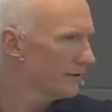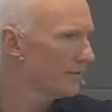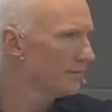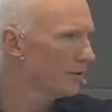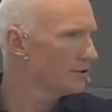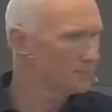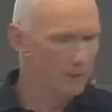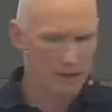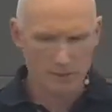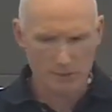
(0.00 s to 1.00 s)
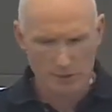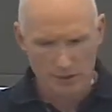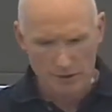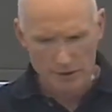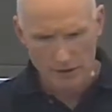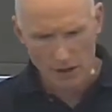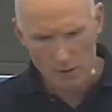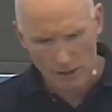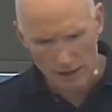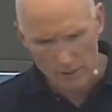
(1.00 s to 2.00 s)
that most people
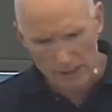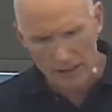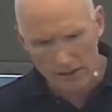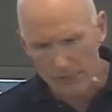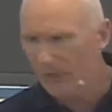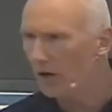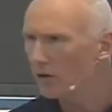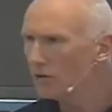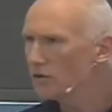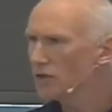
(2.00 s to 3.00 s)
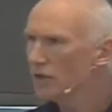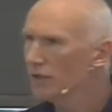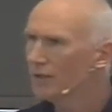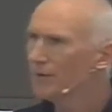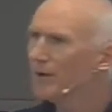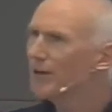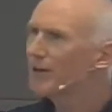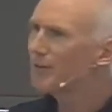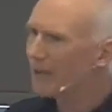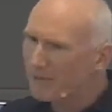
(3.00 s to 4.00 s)
go by. We love those who
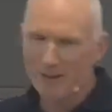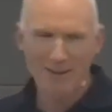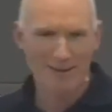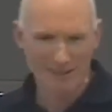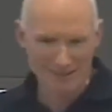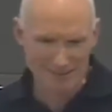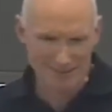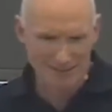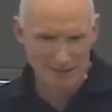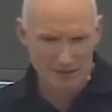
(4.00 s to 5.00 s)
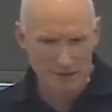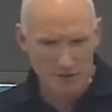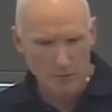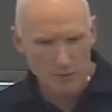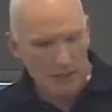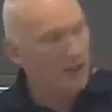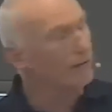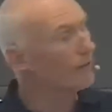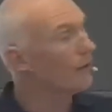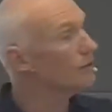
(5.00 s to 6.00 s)
agree with us, we
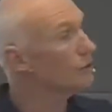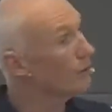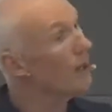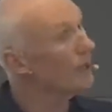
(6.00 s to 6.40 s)
love those who